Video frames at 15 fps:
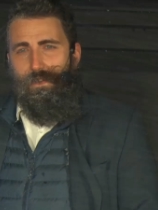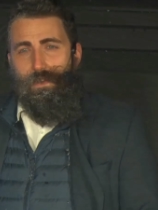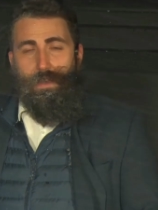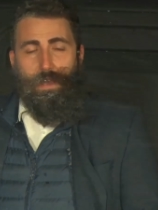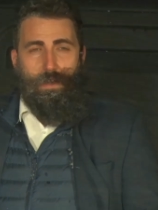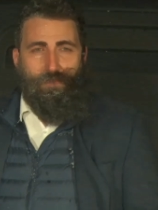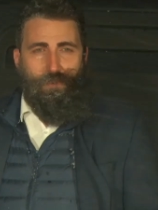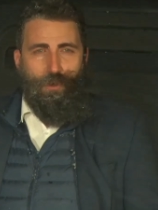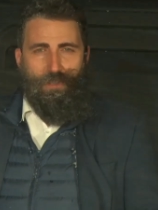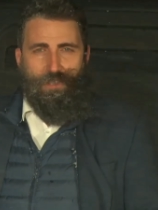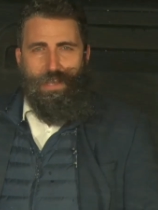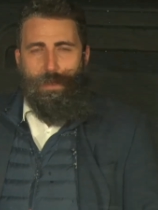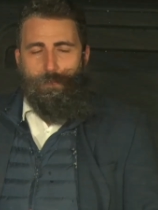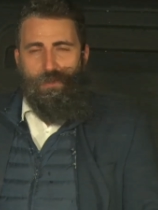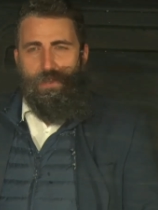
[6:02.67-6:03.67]
and of course
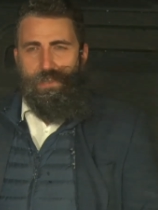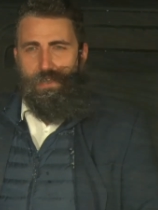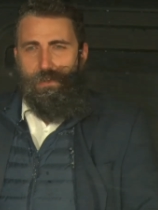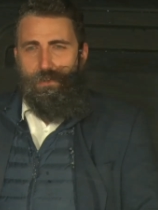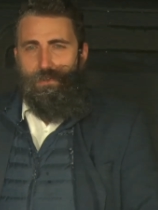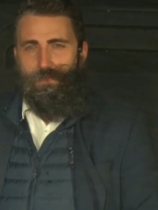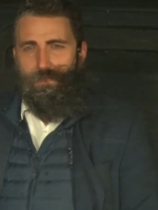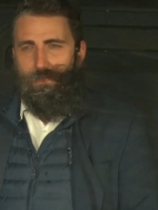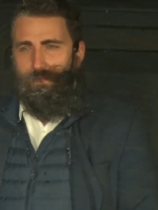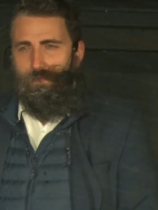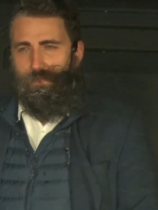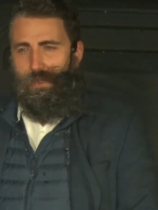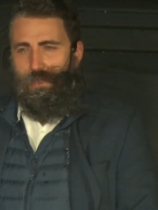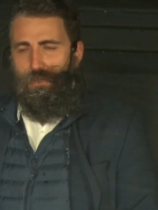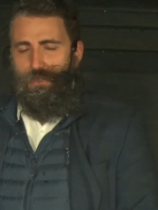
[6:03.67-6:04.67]
time critical
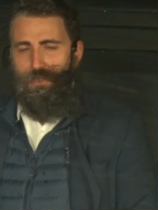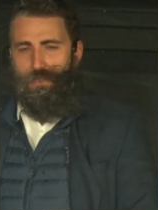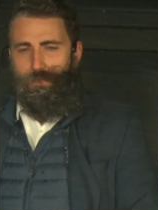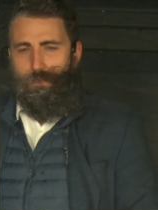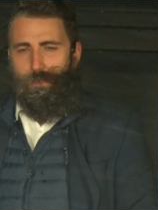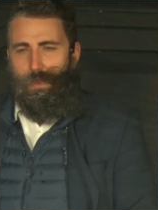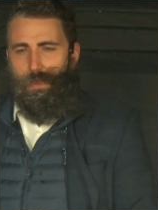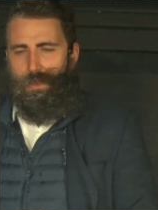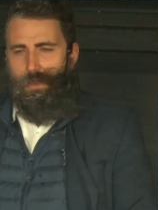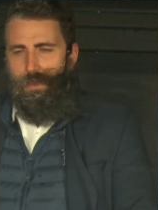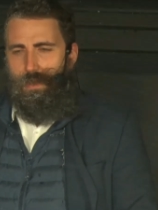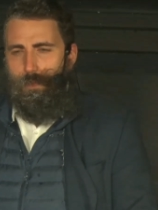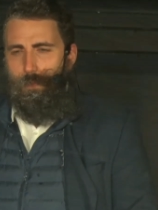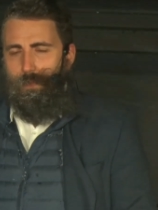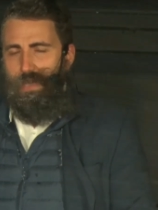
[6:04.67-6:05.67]
goods.
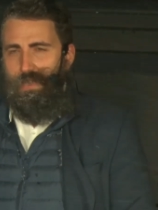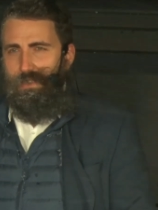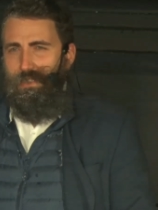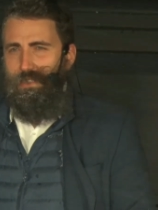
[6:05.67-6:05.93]
But